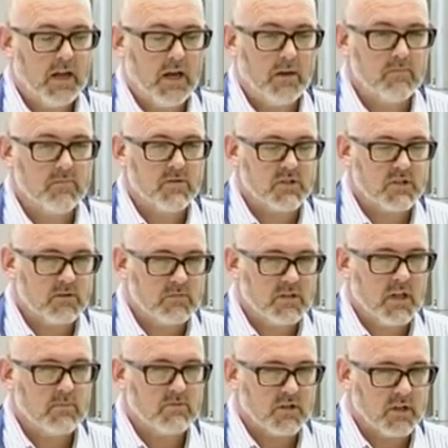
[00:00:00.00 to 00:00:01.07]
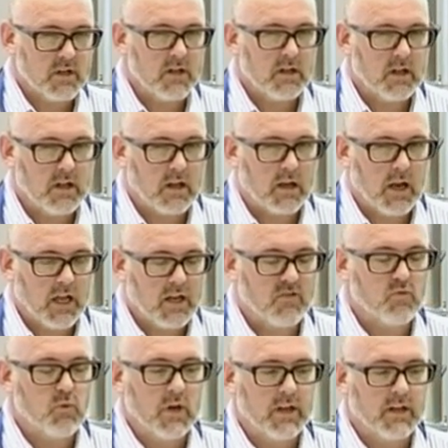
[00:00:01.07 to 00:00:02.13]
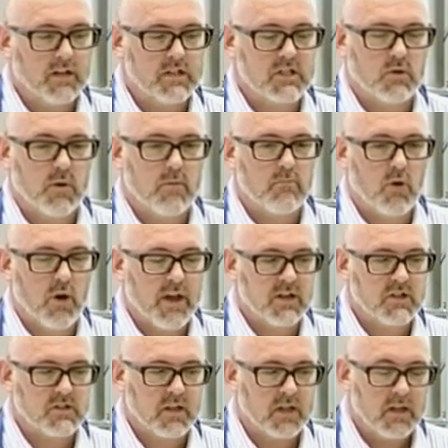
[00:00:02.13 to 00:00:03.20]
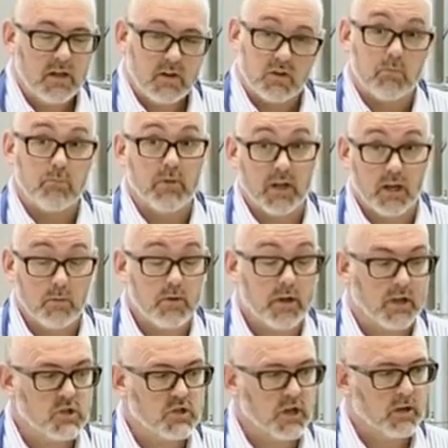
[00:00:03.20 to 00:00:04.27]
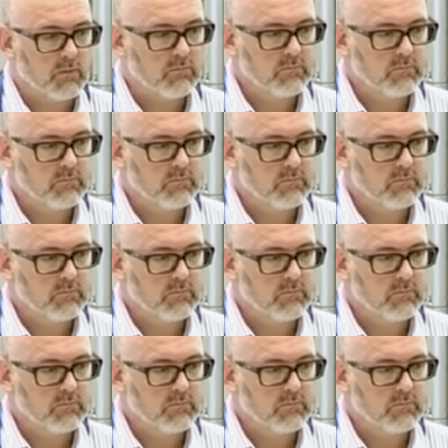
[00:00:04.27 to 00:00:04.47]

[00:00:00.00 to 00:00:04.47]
There's sometimes a lack of willingness to embrace the bigger picture.